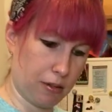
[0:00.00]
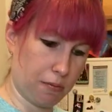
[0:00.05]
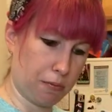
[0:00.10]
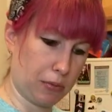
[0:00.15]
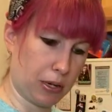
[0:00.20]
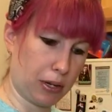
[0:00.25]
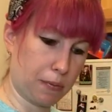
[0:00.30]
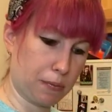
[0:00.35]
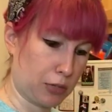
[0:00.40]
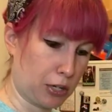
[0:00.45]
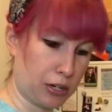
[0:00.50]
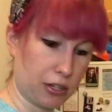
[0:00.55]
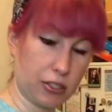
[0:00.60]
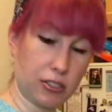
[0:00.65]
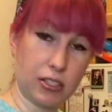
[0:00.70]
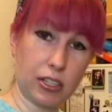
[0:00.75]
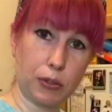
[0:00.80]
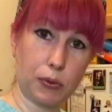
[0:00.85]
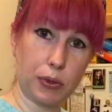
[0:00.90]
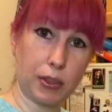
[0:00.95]
but I'm going to
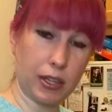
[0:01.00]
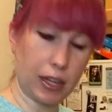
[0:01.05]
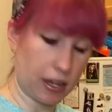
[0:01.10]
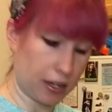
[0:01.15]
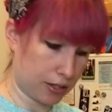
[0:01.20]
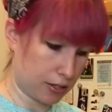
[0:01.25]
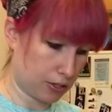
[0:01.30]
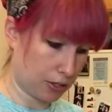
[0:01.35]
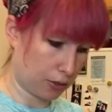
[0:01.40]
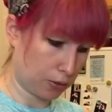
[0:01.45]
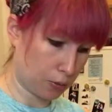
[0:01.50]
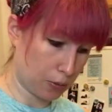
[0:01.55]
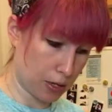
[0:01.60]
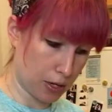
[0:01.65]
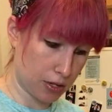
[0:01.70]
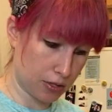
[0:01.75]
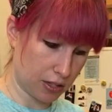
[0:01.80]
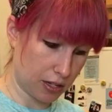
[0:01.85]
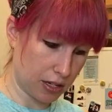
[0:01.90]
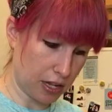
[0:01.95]
stick with that because
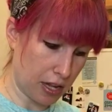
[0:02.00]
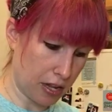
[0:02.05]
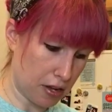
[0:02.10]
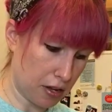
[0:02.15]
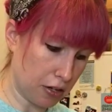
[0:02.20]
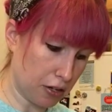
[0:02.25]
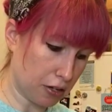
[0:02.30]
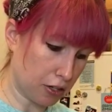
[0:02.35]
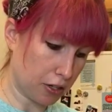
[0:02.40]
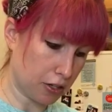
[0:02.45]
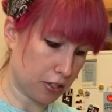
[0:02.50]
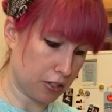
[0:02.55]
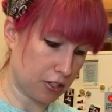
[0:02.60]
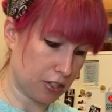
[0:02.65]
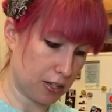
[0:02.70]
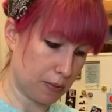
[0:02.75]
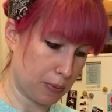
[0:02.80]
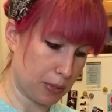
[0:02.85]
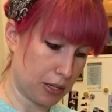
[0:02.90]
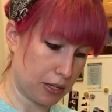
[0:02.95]
otherwise, again, you're going to
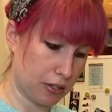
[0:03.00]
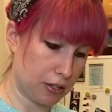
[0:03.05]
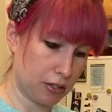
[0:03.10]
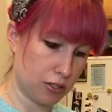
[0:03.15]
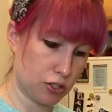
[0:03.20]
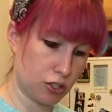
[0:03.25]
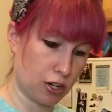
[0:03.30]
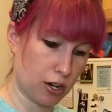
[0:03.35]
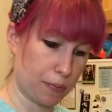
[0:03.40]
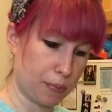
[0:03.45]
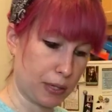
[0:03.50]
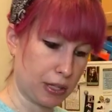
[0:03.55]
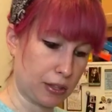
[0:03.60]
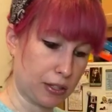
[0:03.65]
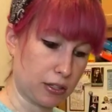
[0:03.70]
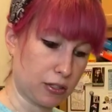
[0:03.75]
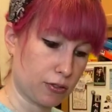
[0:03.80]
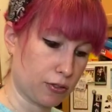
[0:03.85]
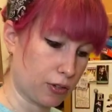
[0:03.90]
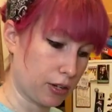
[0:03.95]
see me chopping
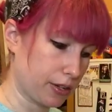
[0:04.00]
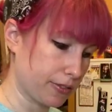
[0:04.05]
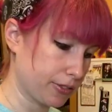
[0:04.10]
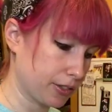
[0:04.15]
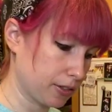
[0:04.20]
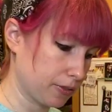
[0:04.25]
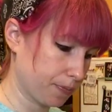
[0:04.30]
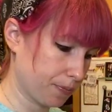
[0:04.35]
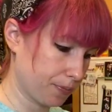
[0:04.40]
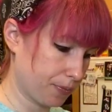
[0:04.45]
things forever.